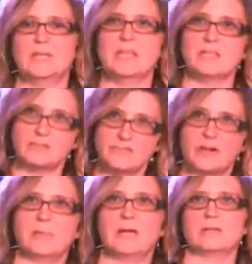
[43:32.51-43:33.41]
That's a
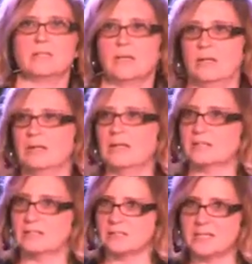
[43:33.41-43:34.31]
farmhouse ale.
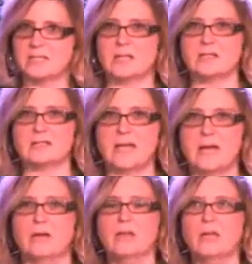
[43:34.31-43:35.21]
That's a saison
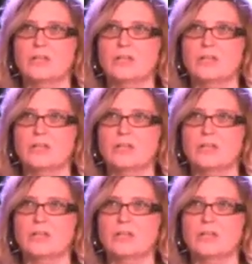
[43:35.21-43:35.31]
style.